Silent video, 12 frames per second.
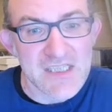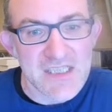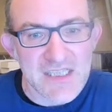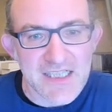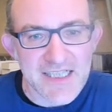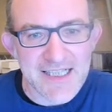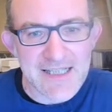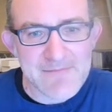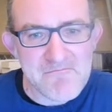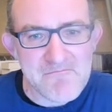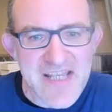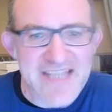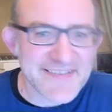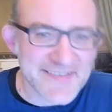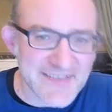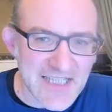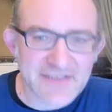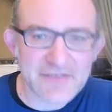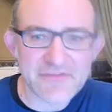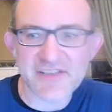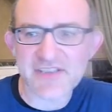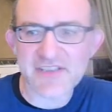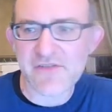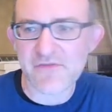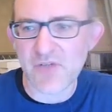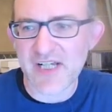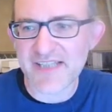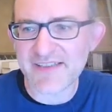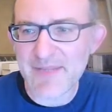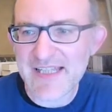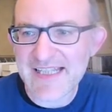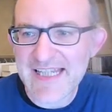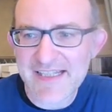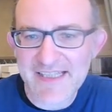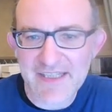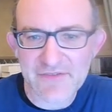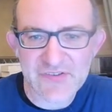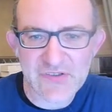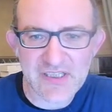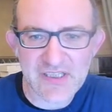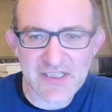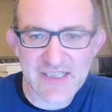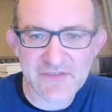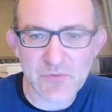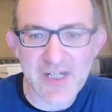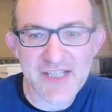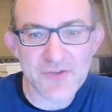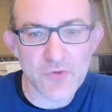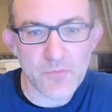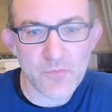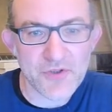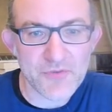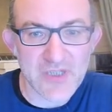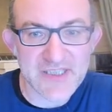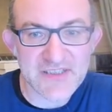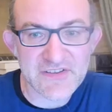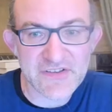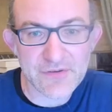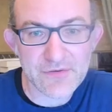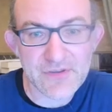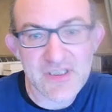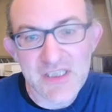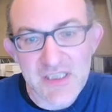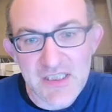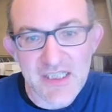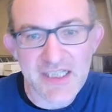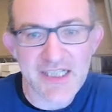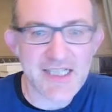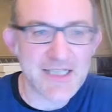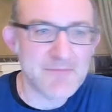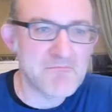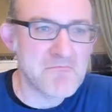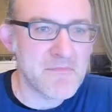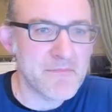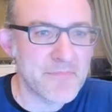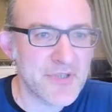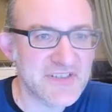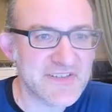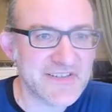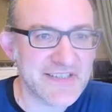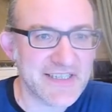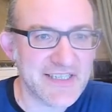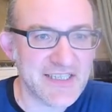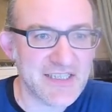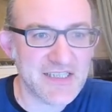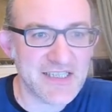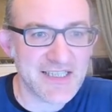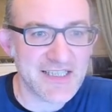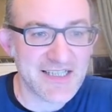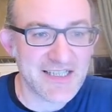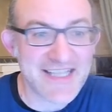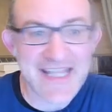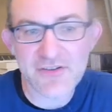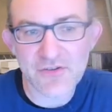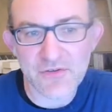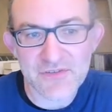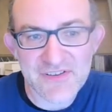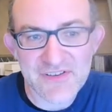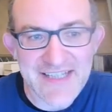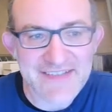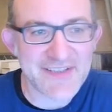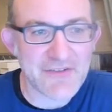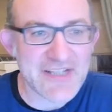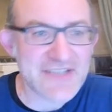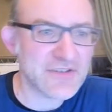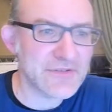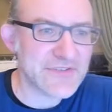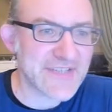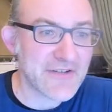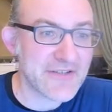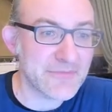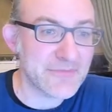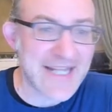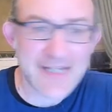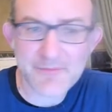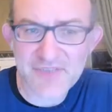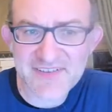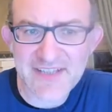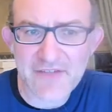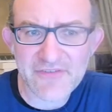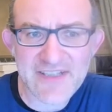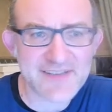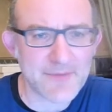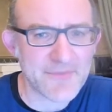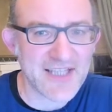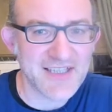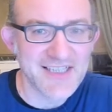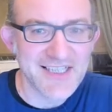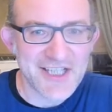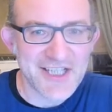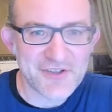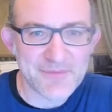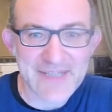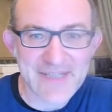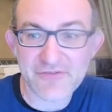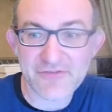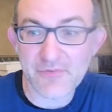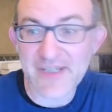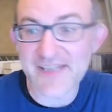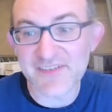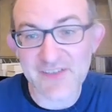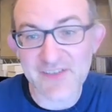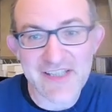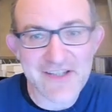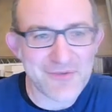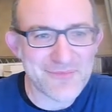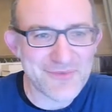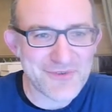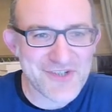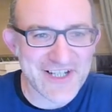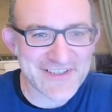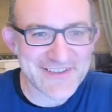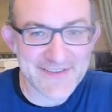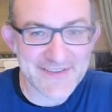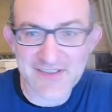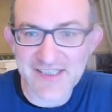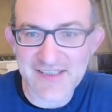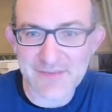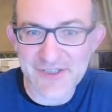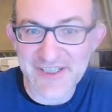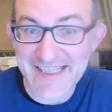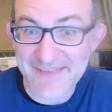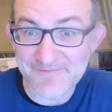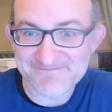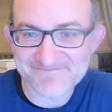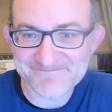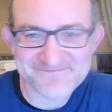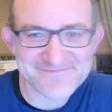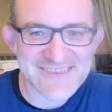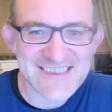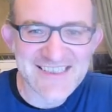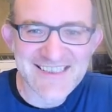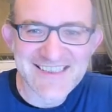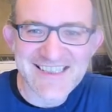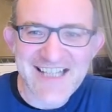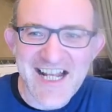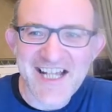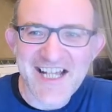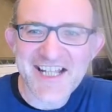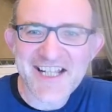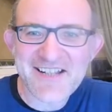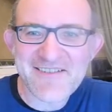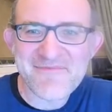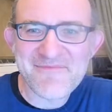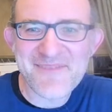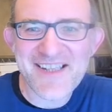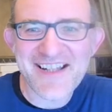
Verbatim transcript: um, it's a slight advantage for white I mean Leela gives gives white 0.12 um, but again not necessarily too scary for black but it's definitely something you can play for a win certainly got more chances than in a Berlin um,